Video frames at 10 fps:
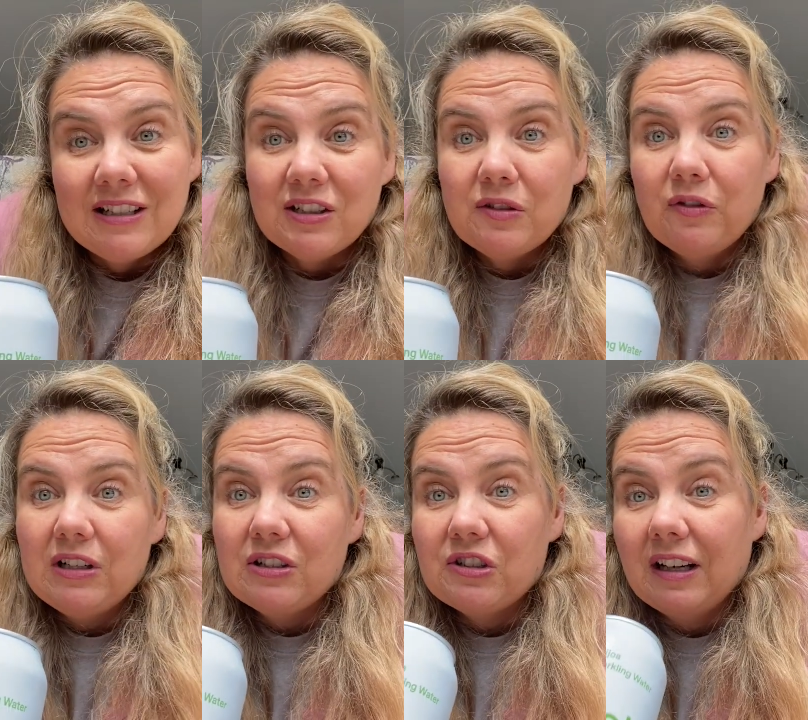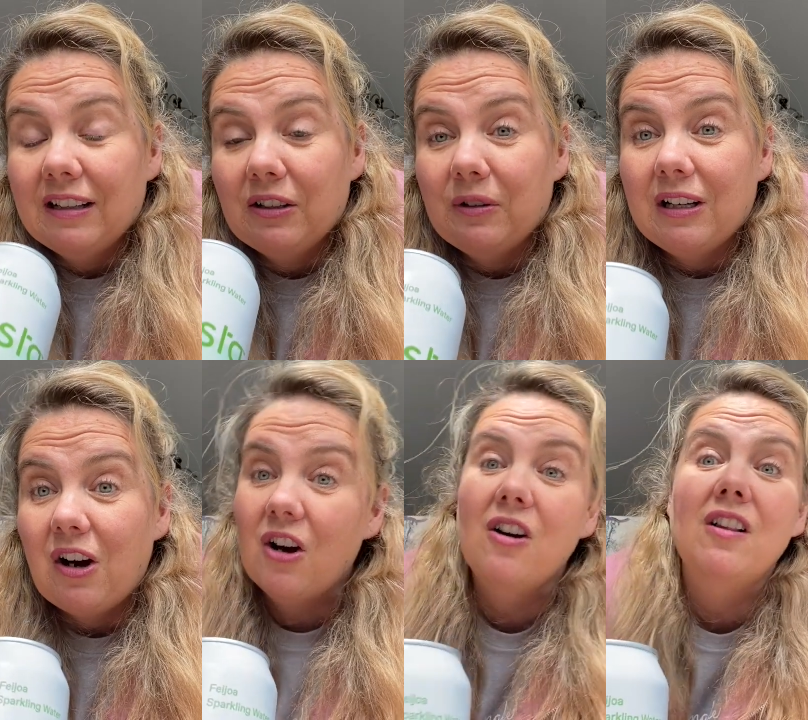I just finished unloading
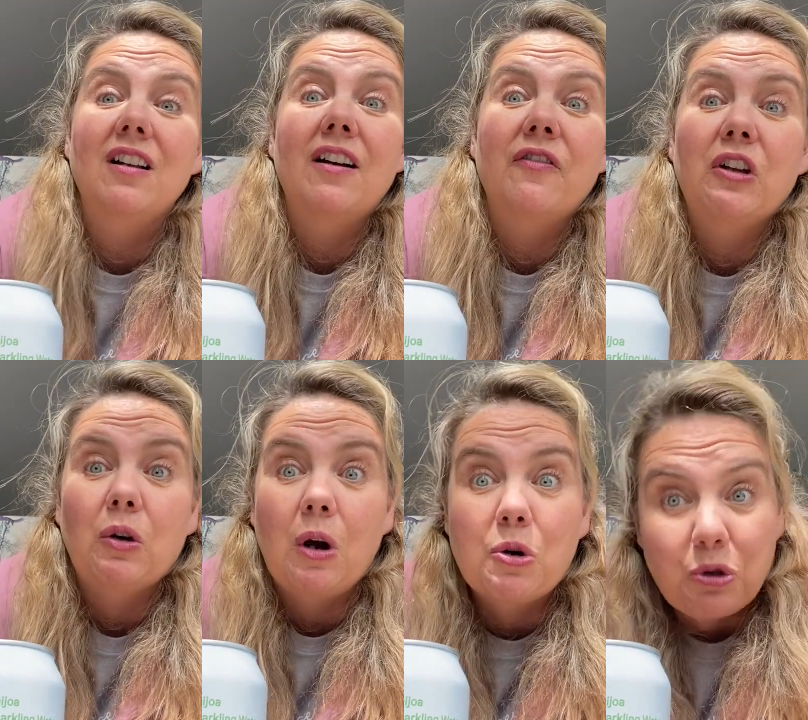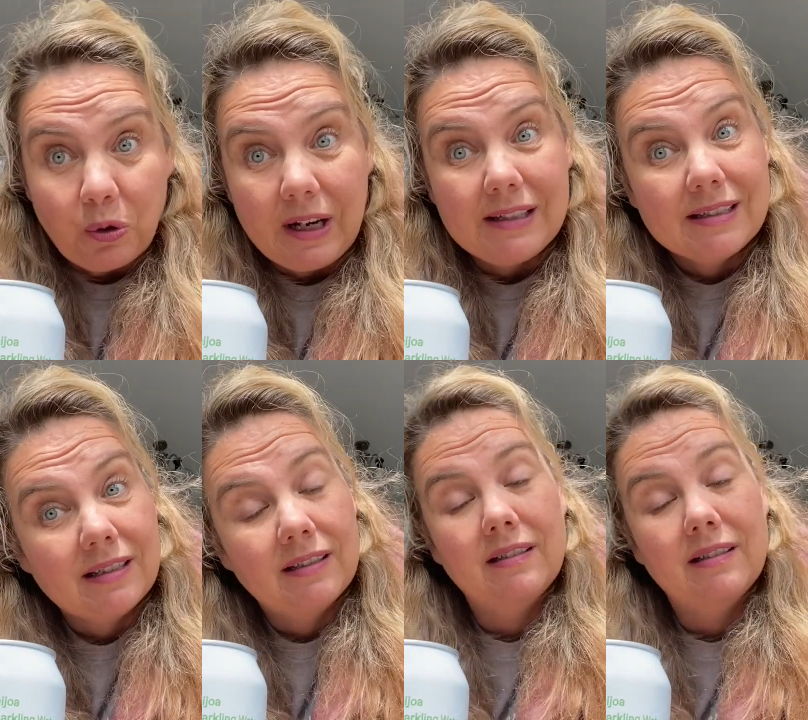all of the groceries.